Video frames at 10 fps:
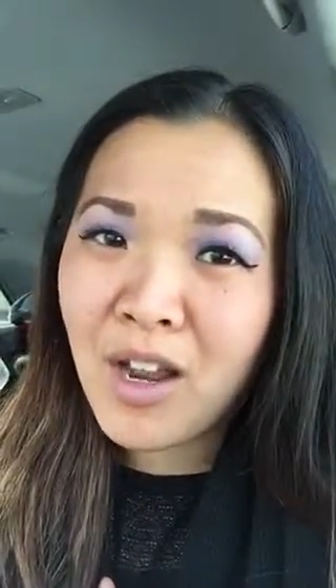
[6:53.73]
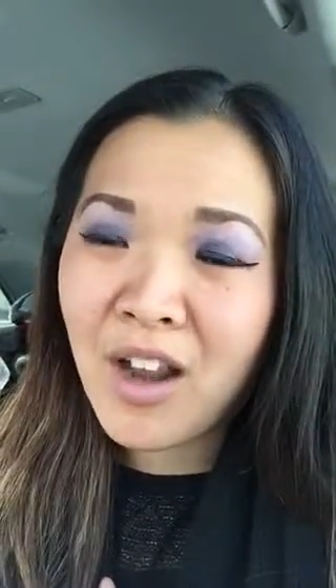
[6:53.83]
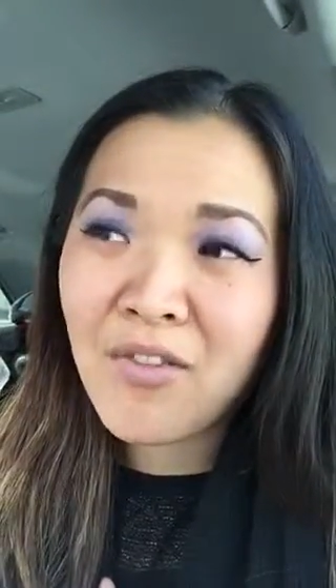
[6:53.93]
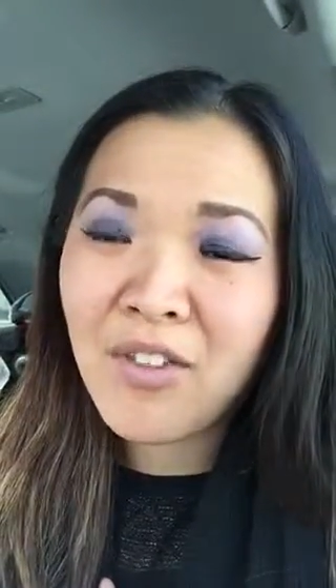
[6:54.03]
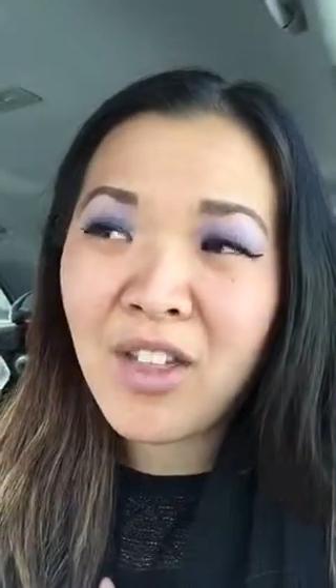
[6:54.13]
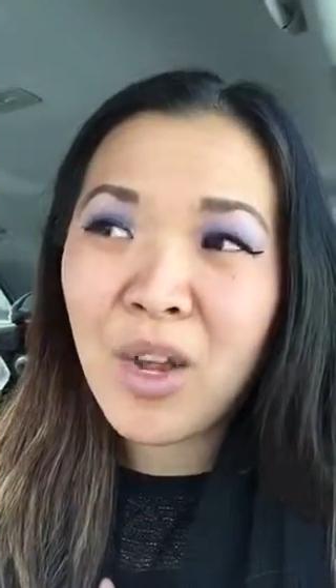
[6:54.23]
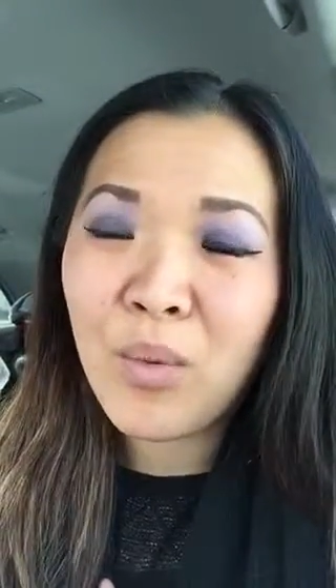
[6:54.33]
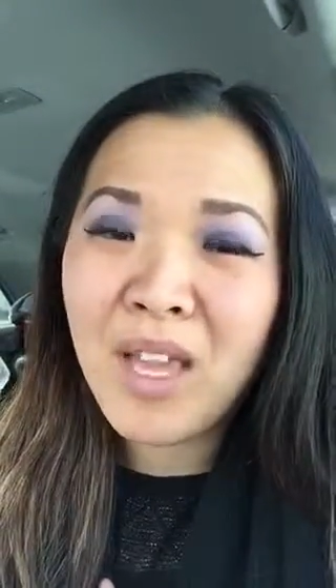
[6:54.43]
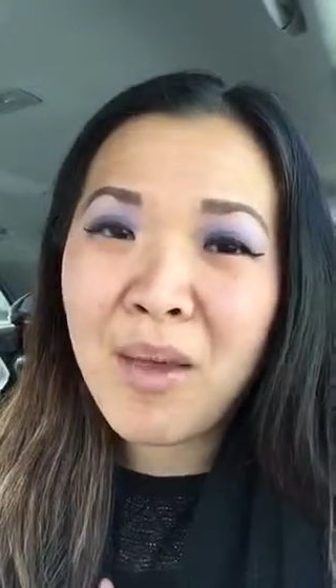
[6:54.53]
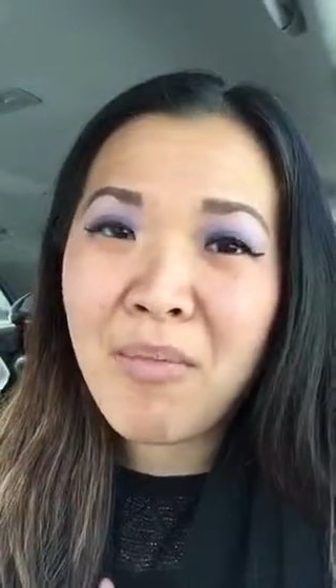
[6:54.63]
And I feel like
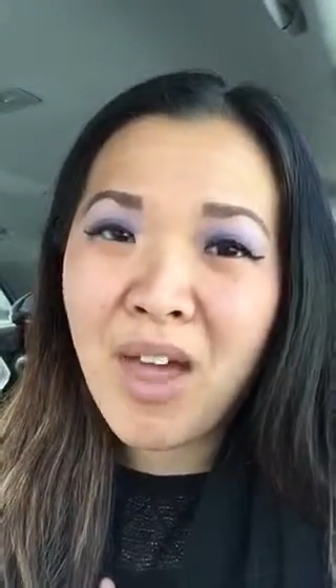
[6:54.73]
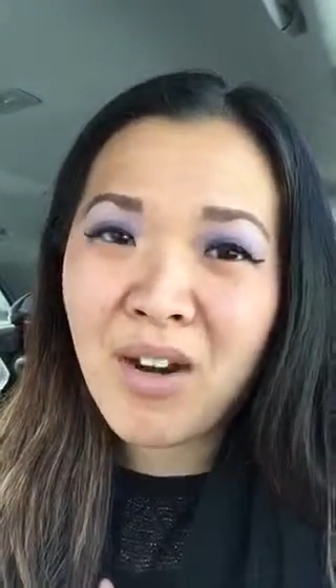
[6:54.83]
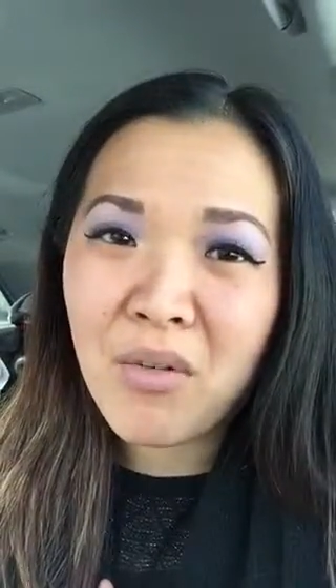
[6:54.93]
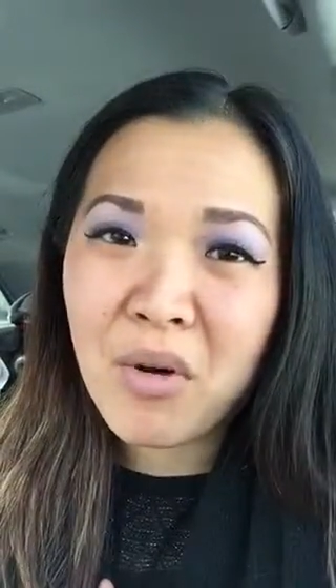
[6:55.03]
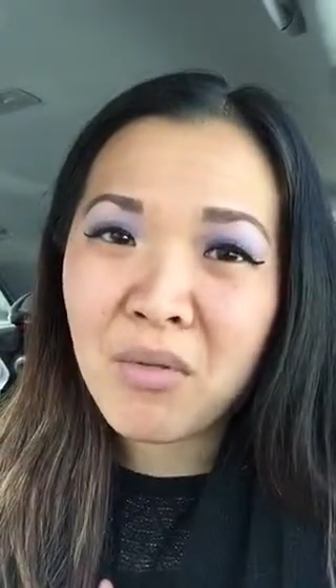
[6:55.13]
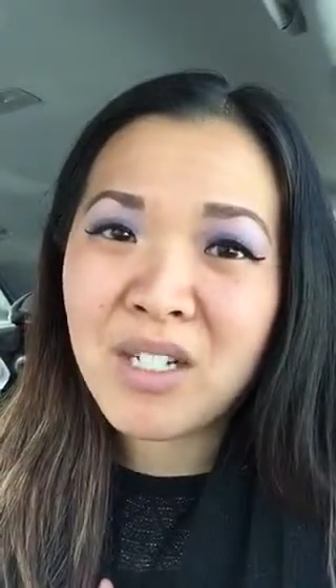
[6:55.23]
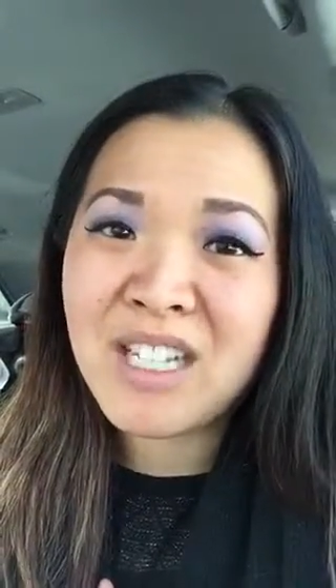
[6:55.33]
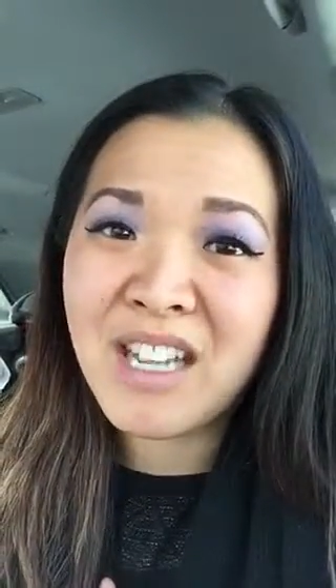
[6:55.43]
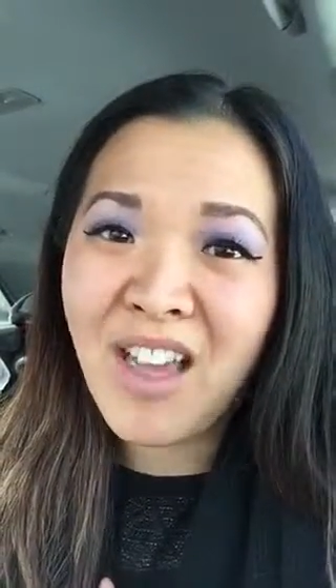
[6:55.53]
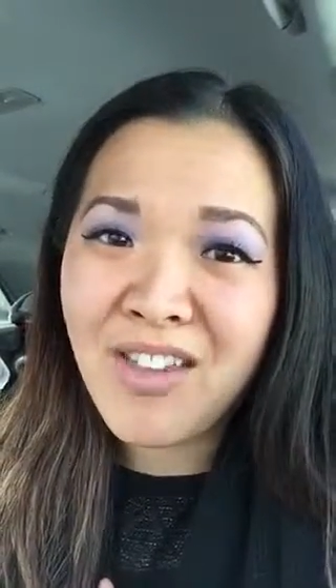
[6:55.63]
we get better when we're
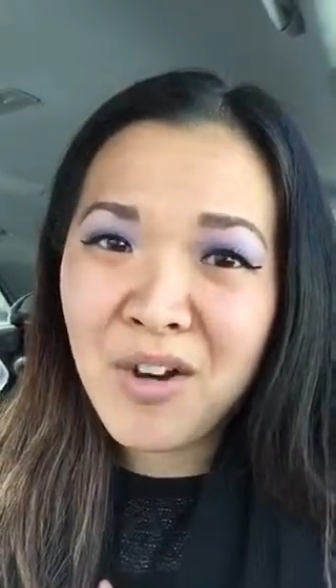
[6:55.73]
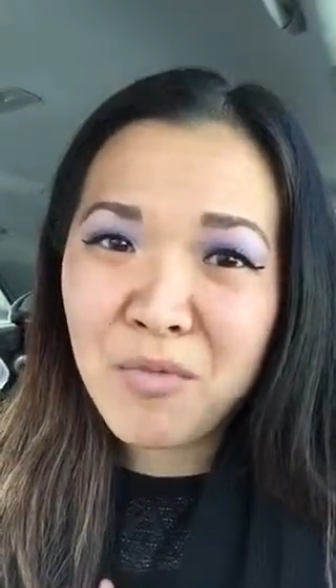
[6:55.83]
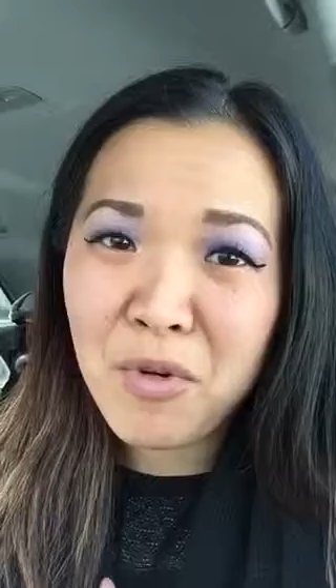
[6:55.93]
together,